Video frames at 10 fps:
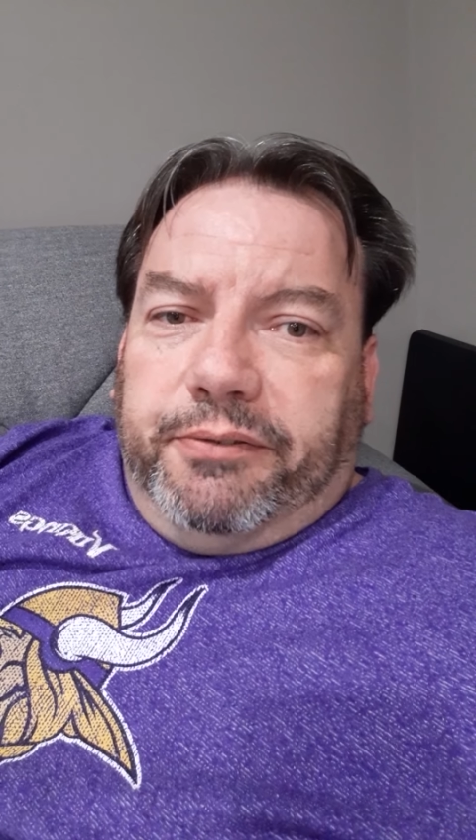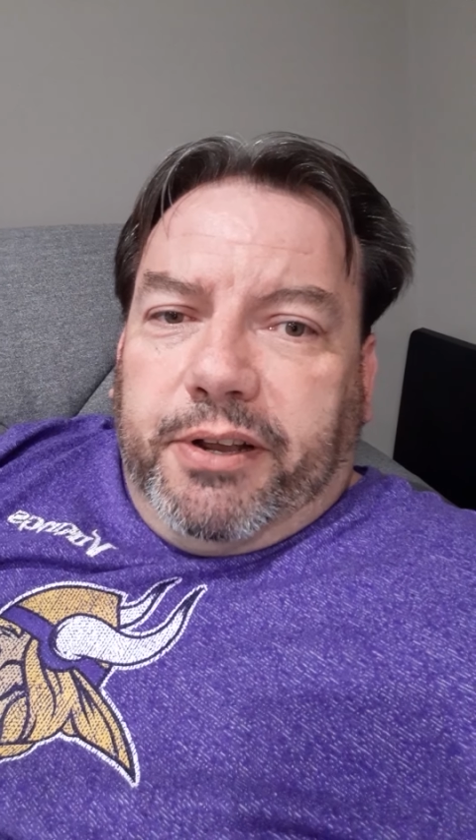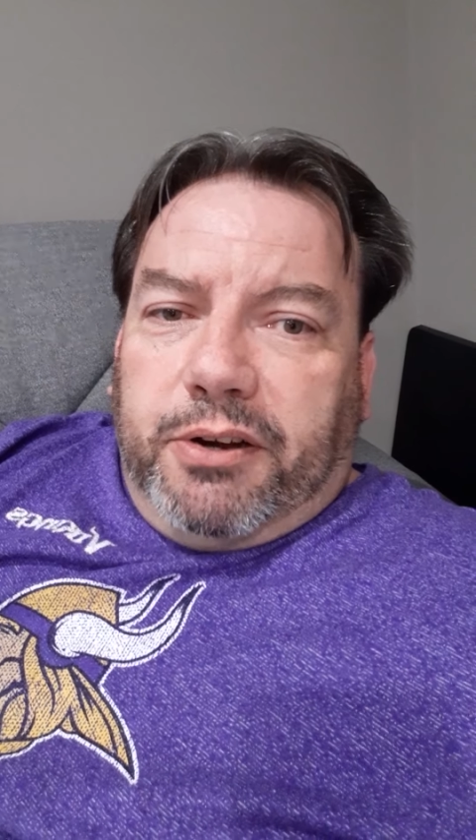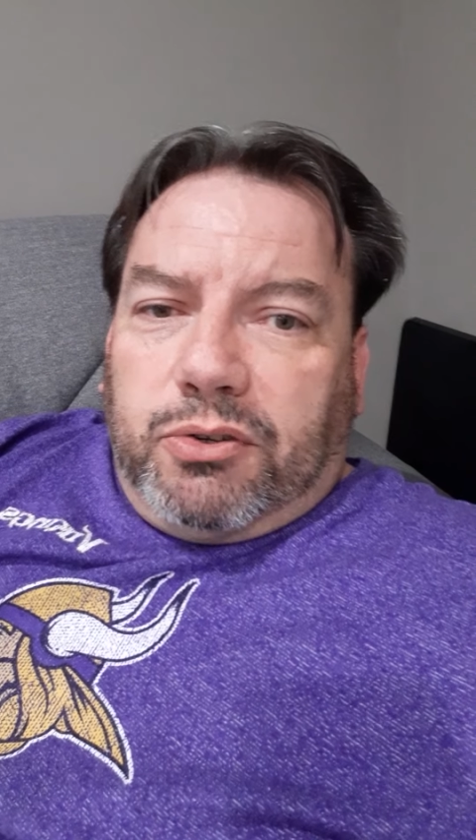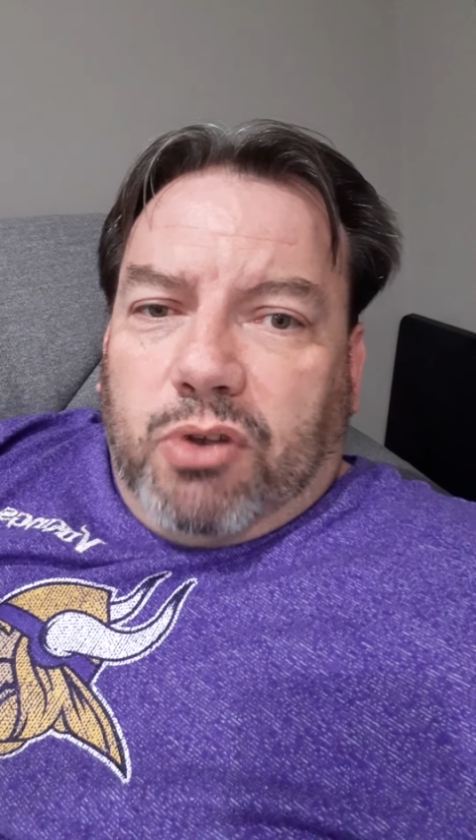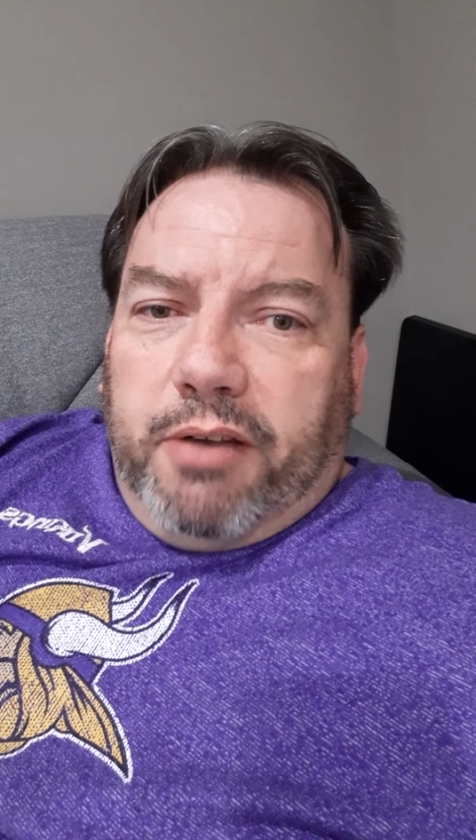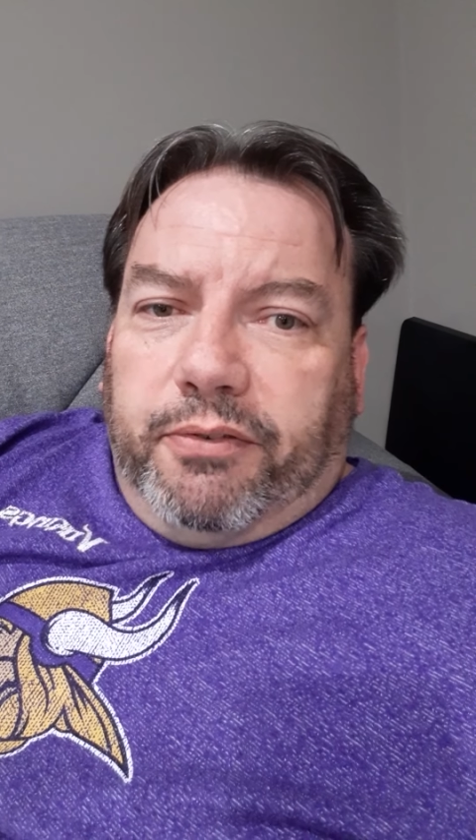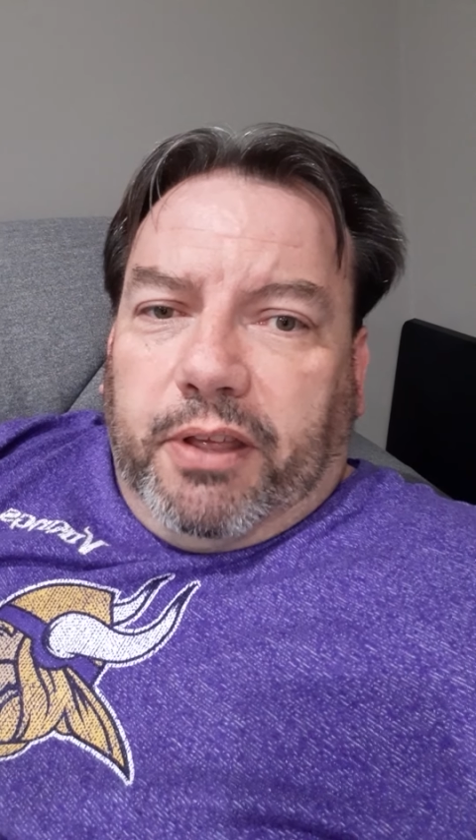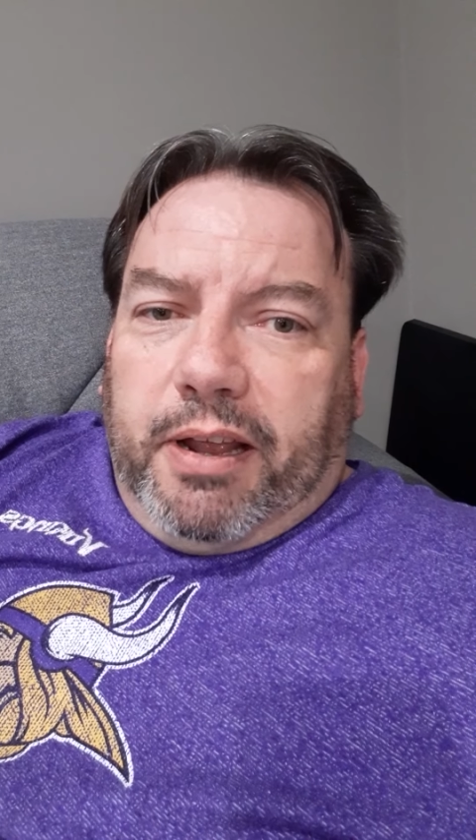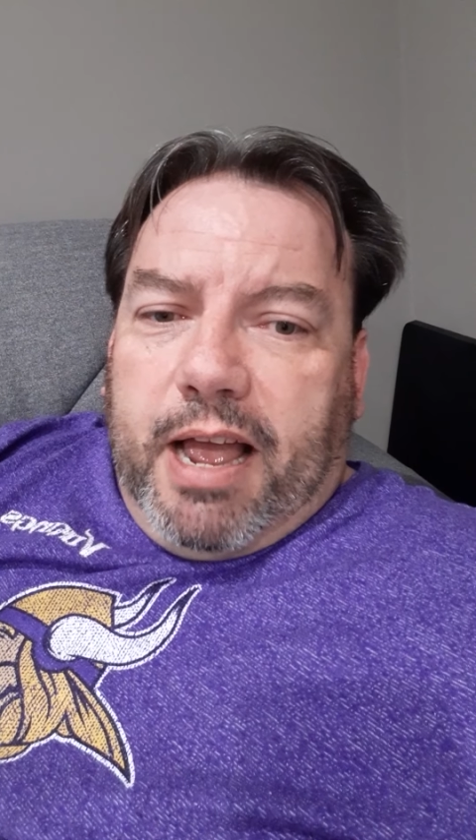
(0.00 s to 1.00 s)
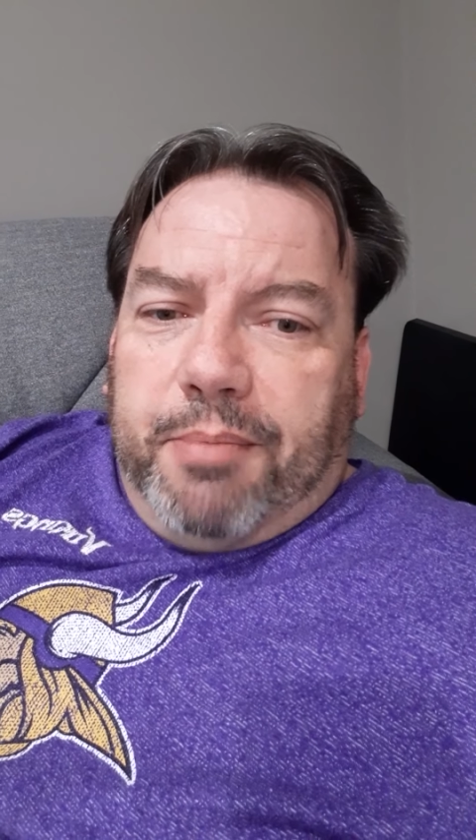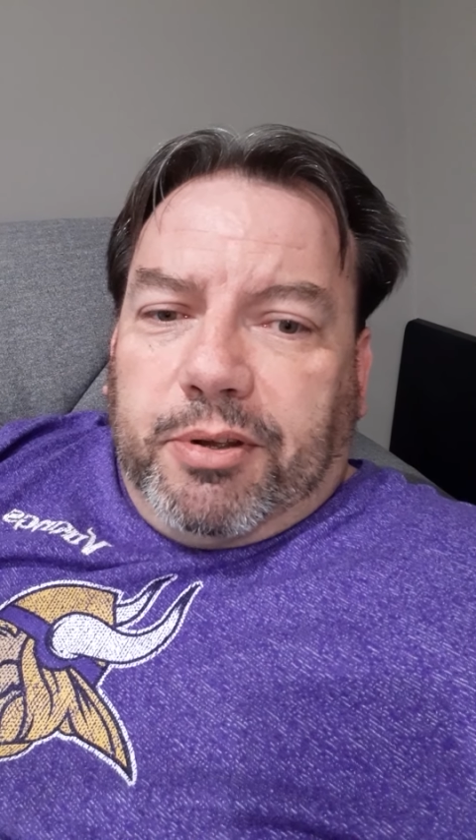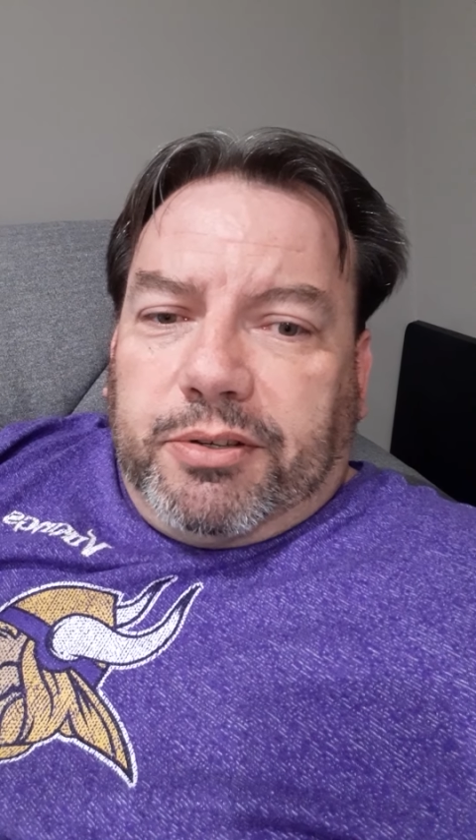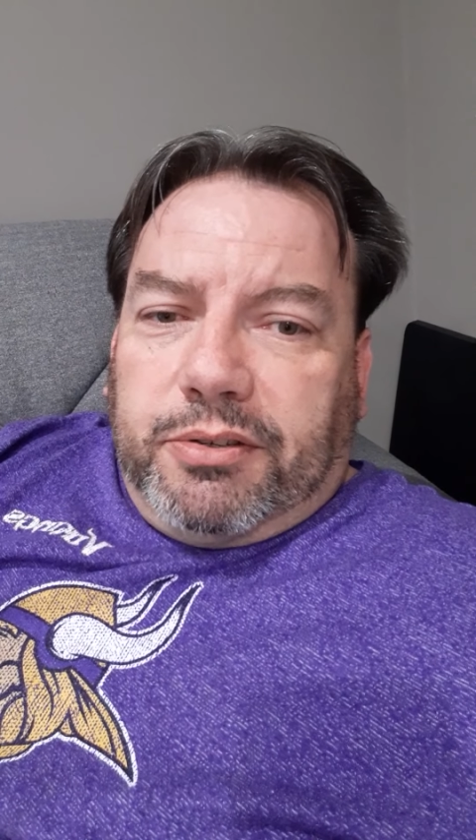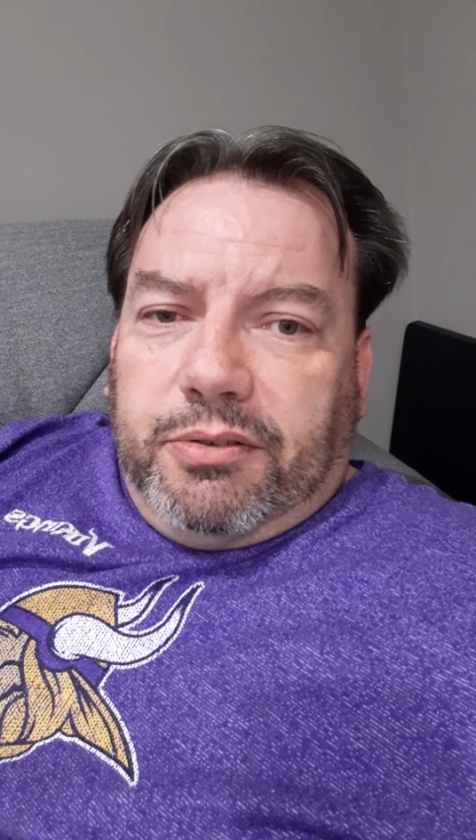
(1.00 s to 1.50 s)
fingers off of the
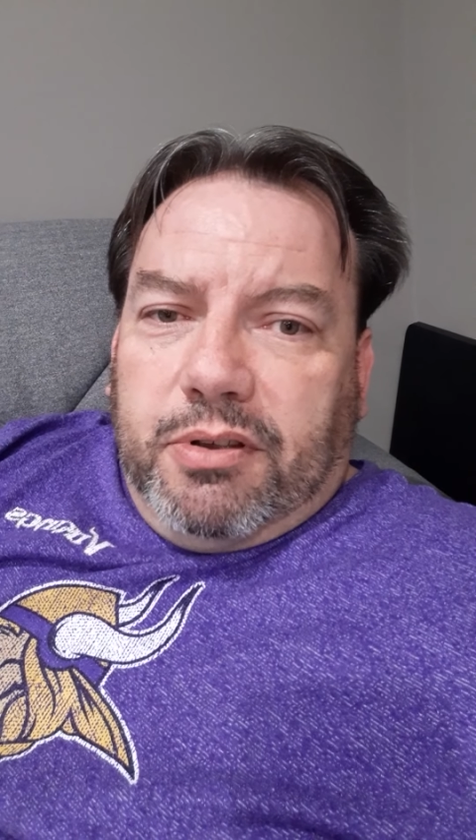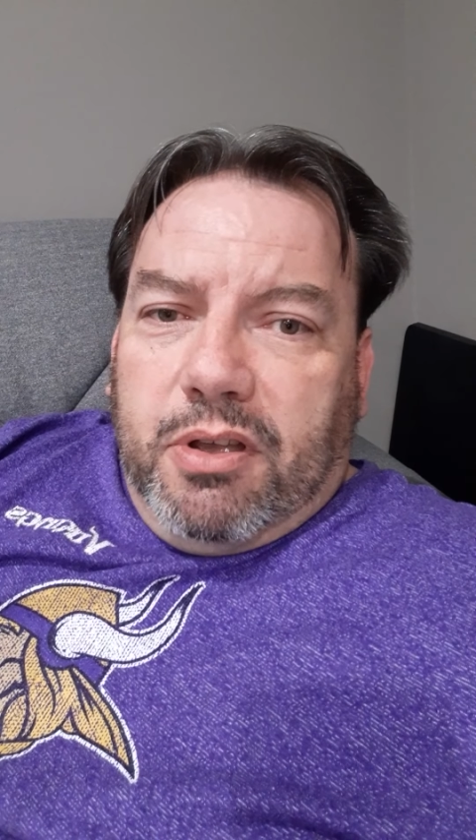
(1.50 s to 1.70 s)
comics